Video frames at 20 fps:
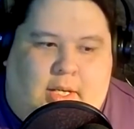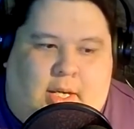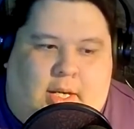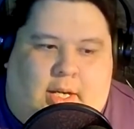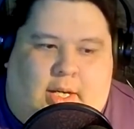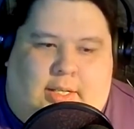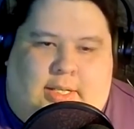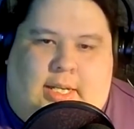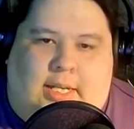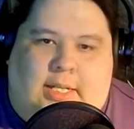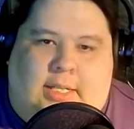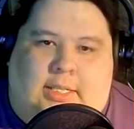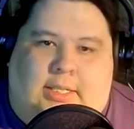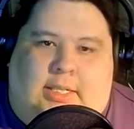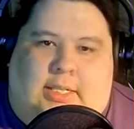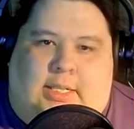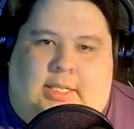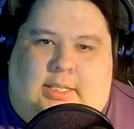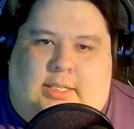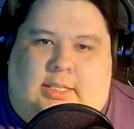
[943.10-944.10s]
uh,
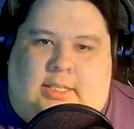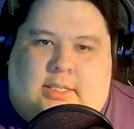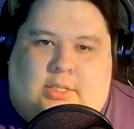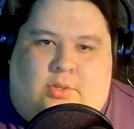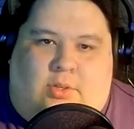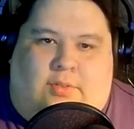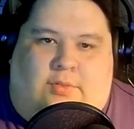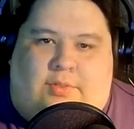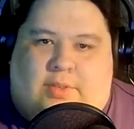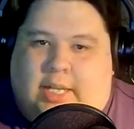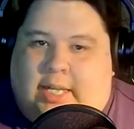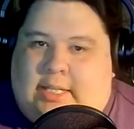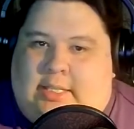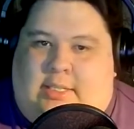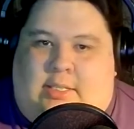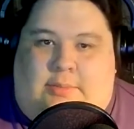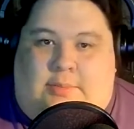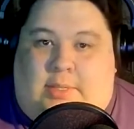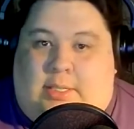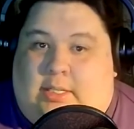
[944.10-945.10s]
tendencies sort of
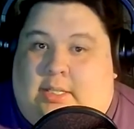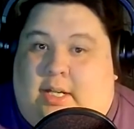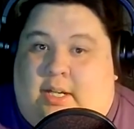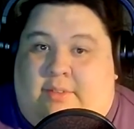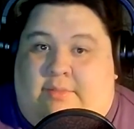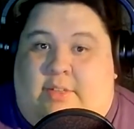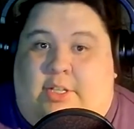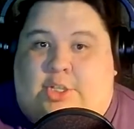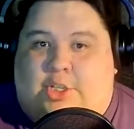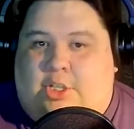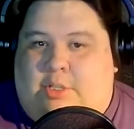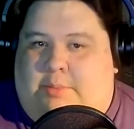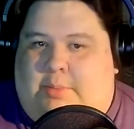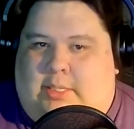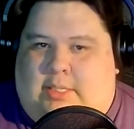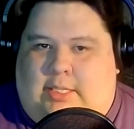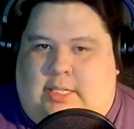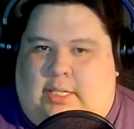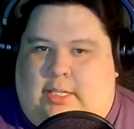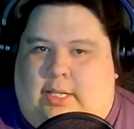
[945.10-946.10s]
lends them this kind of
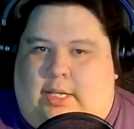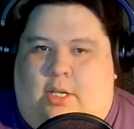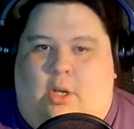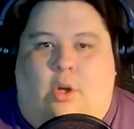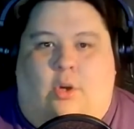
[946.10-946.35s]
legitimacy, like,